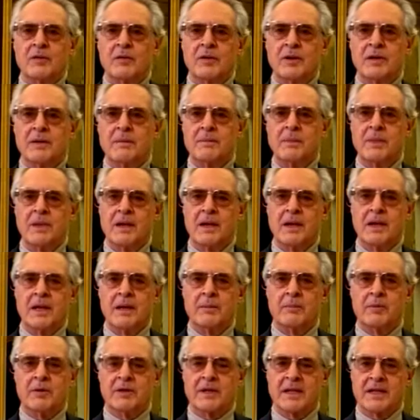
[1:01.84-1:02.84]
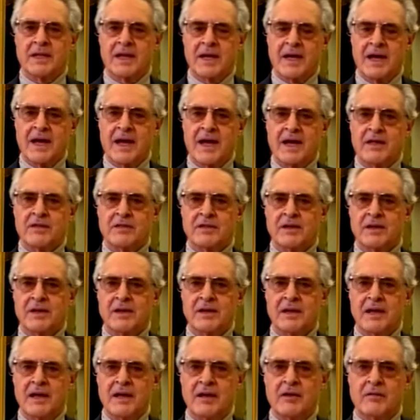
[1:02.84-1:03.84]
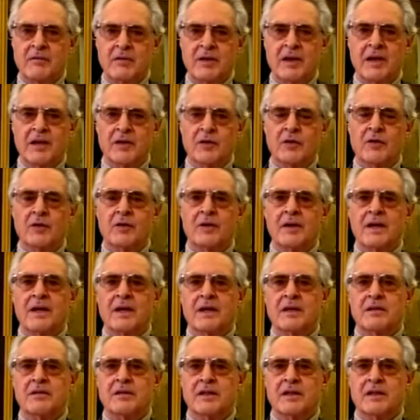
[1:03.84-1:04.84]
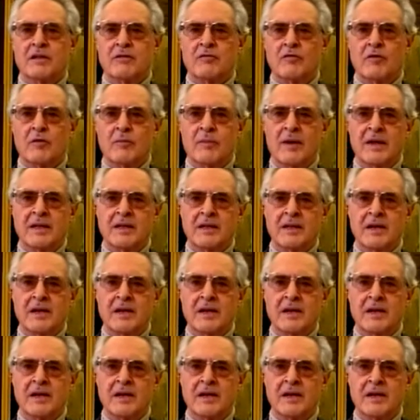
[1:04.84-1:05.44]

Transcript: where the women reared them and laid the foundation of pig